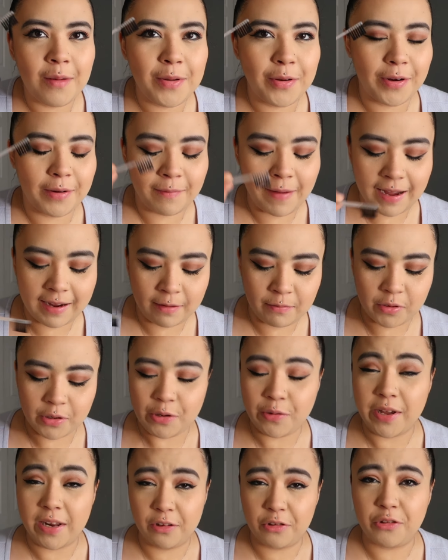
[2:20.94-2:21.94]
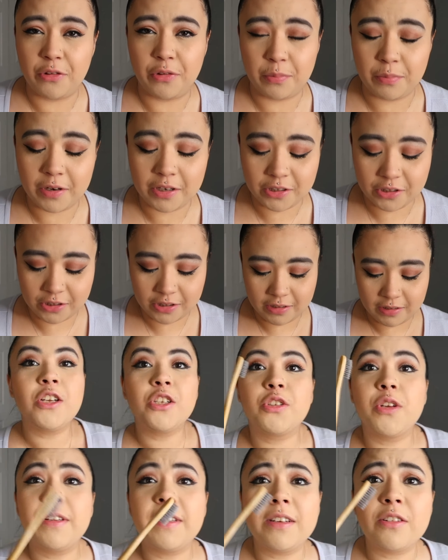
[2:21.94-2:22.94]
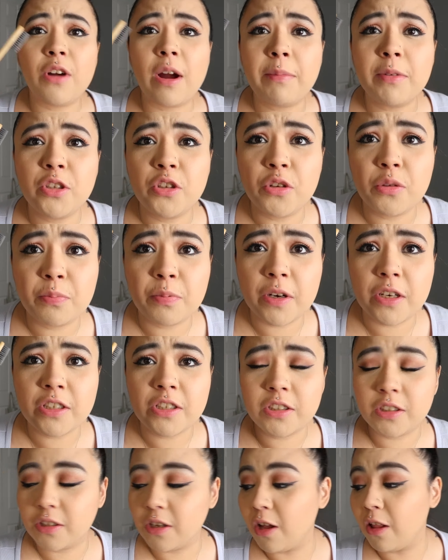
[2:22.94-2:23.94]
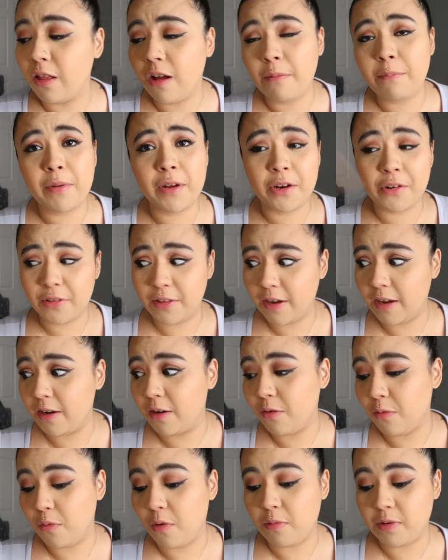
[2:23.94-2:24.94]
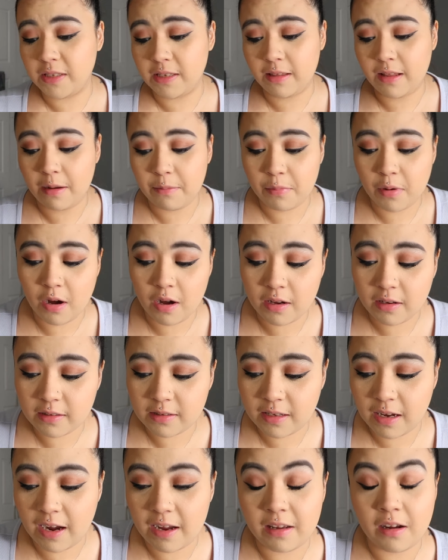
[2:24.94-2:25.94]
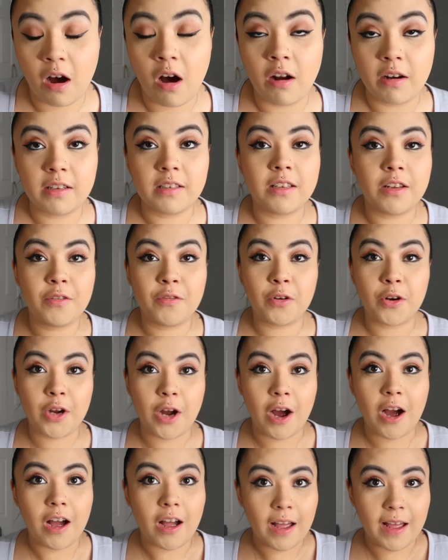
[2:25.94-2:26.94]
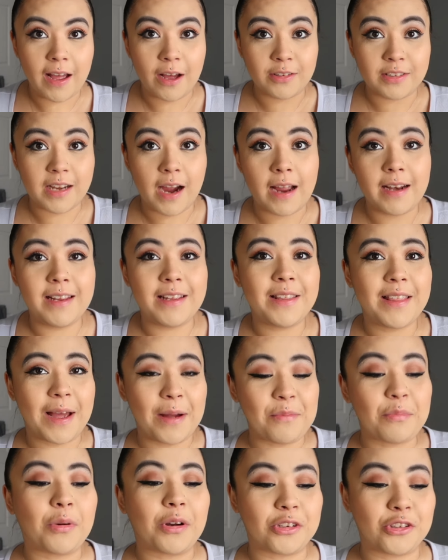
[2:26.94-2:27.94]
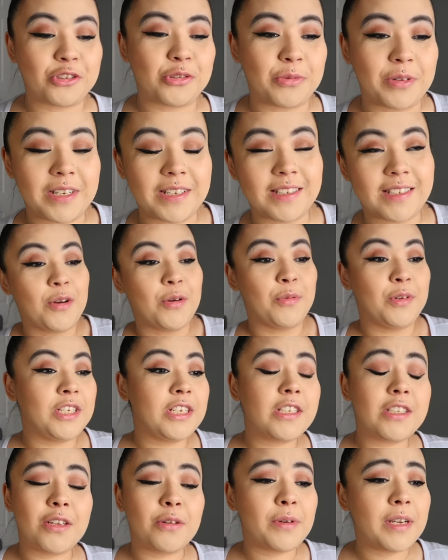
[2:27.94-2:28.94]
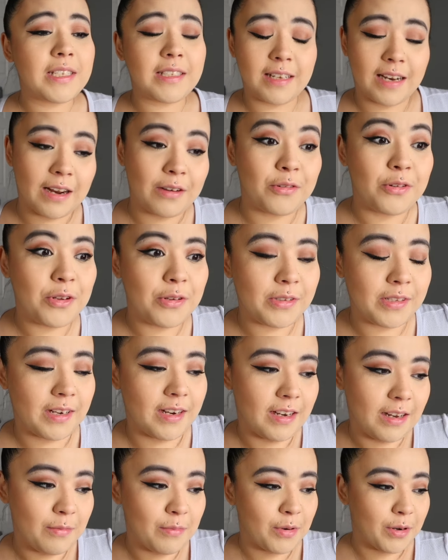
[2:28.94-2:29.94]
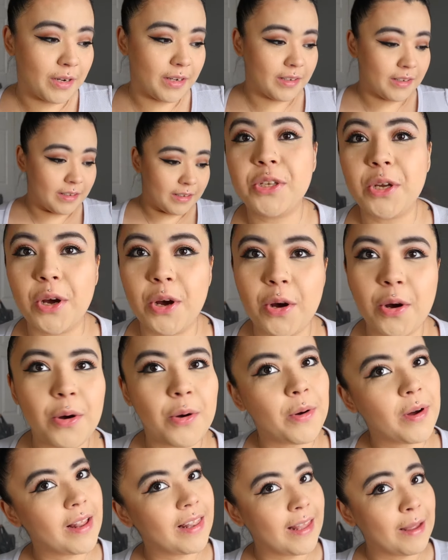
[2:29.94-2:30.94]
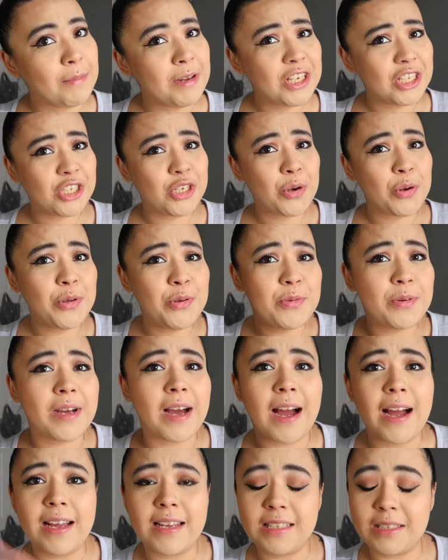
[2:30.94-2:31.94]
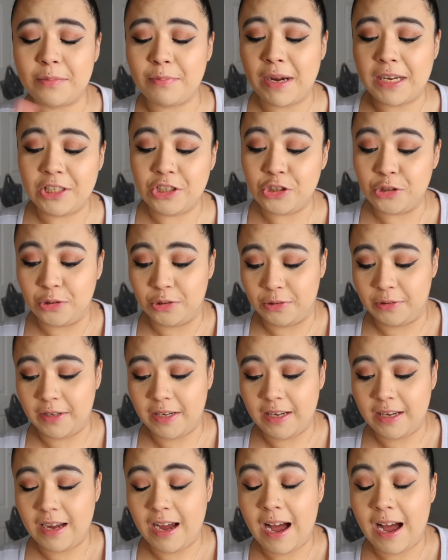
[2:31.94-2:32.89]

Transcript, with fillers: I'll be right back. I'm gonna go get a toothbrush. So I did grab a toothbrush, a lot bigger than what was in that box. I honestly forgot how tiny that brush was, which is the reason I don't use it anymore. So let me show you guys my jewelry.